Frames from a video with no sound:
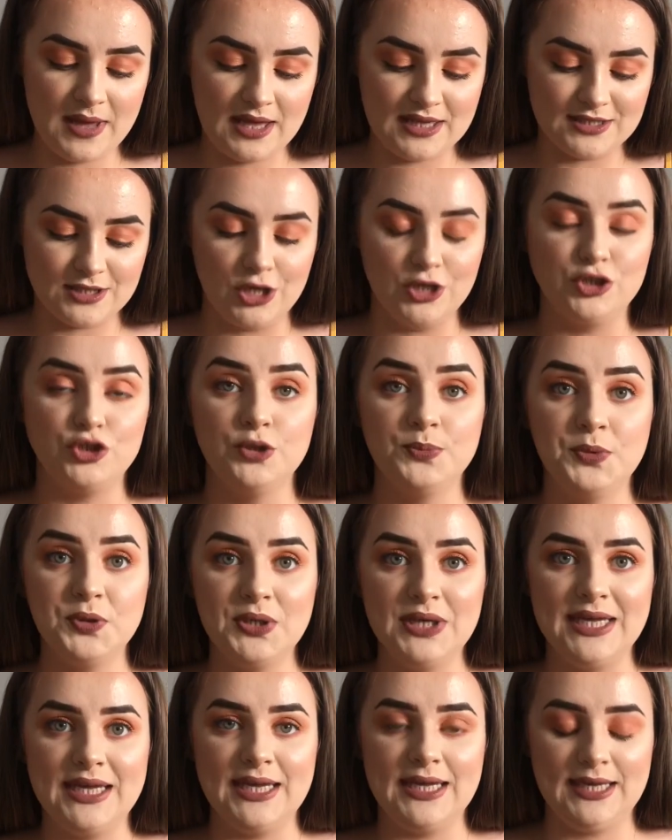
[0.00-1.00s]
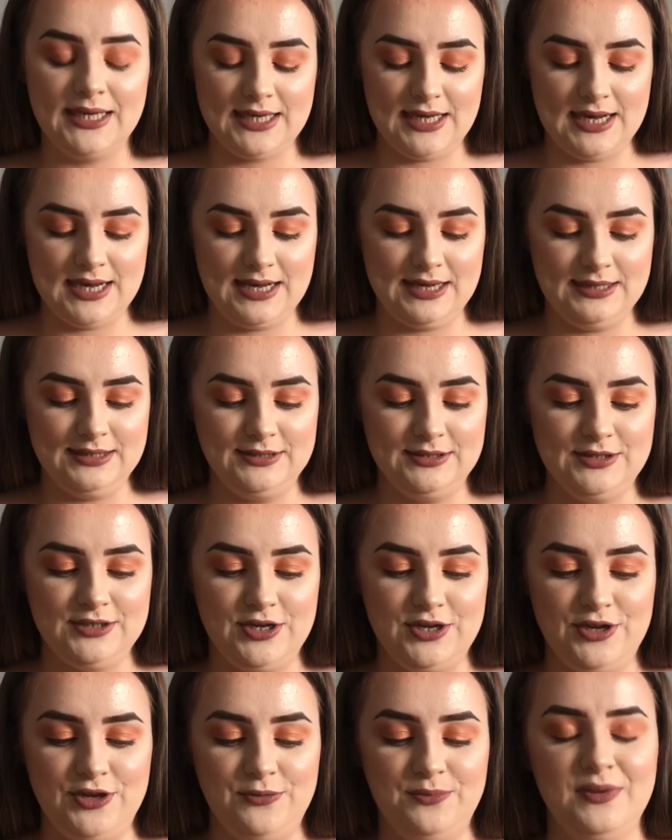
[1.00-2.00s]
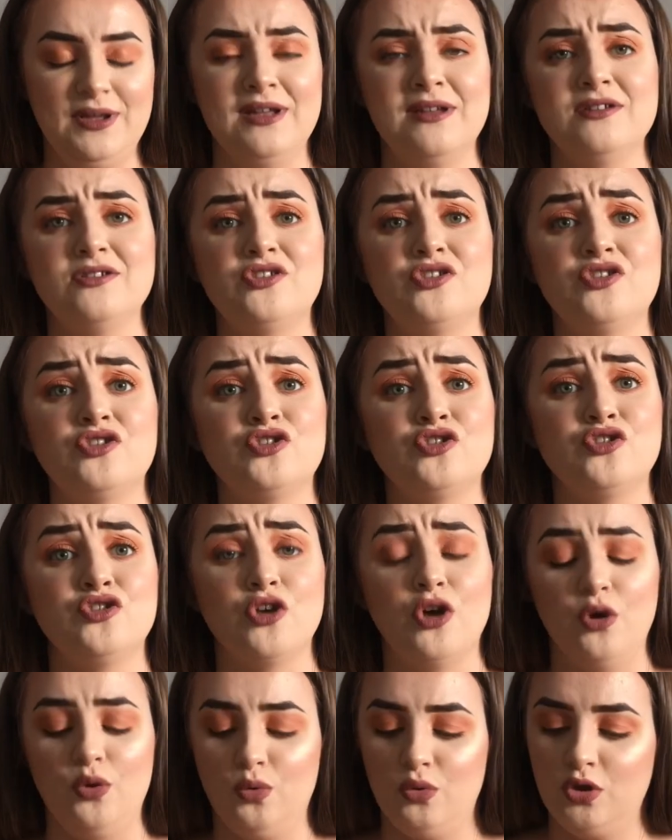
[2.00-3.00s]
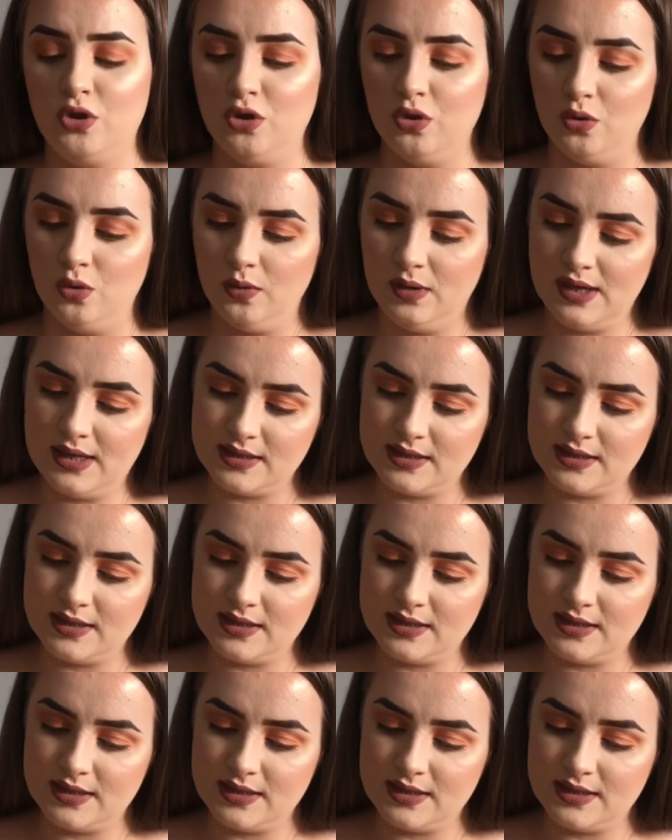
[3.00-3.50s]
It's a double link, and um, it's so cute.